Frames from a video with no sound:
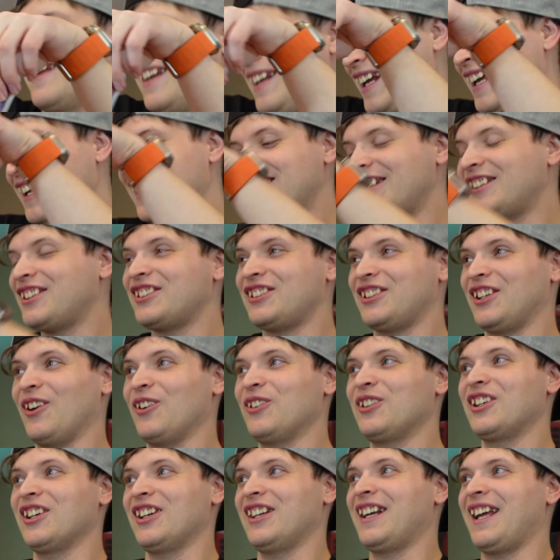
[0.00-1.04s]
It is so
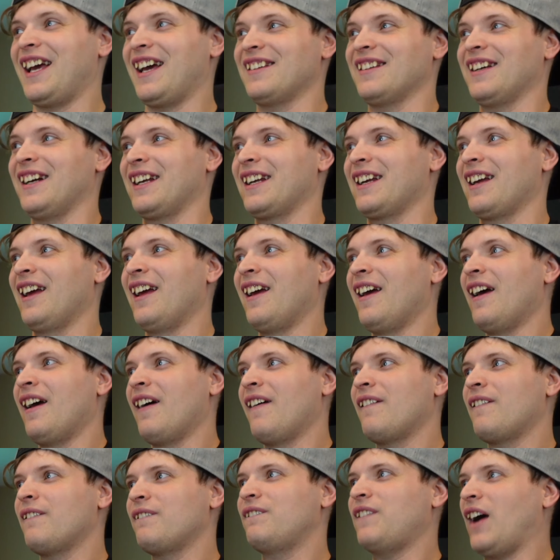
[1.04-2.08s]
good at like
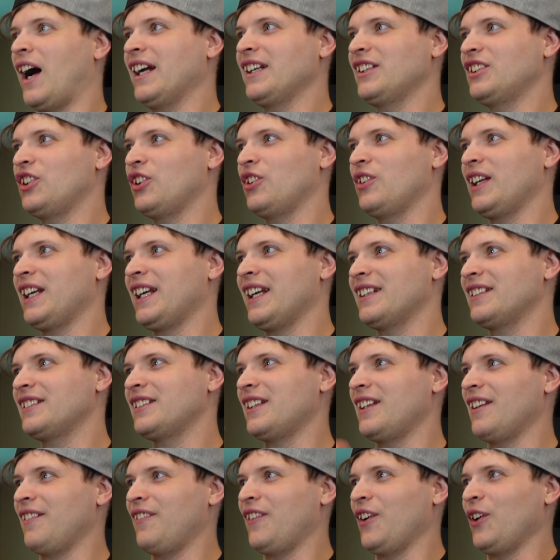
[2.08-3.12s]
fine-tuning into
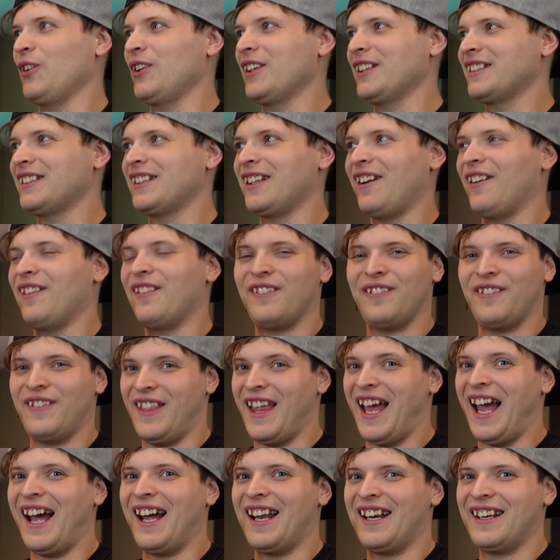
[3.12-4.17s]
the focus of
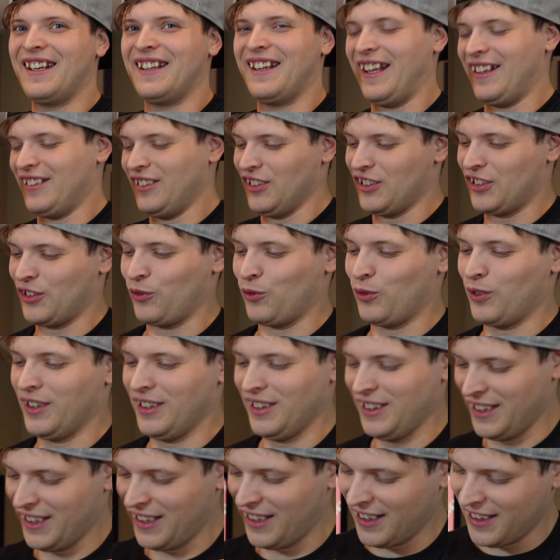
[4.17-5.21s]
that. That looked
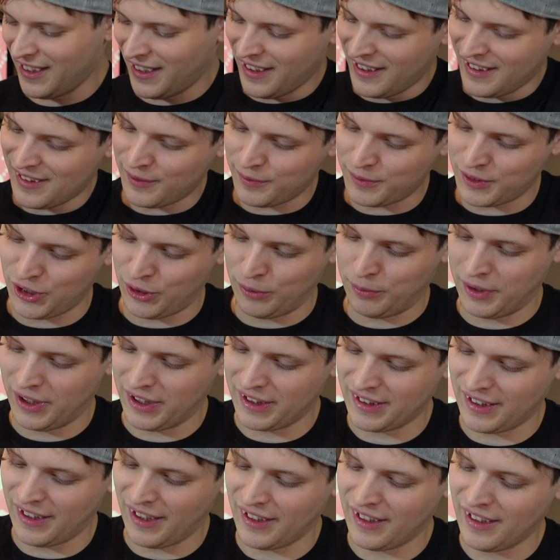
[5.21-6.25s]
really good. I'm super
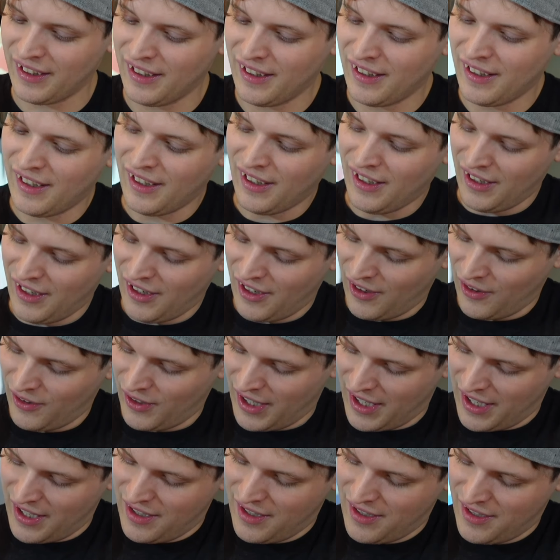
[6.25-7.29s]
excited.
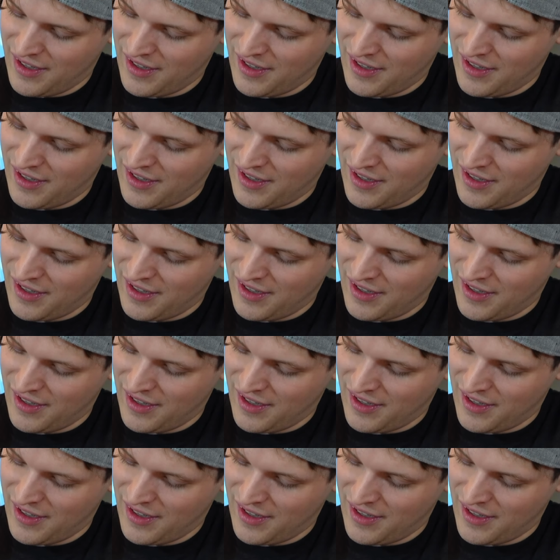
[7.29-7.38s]
Okay.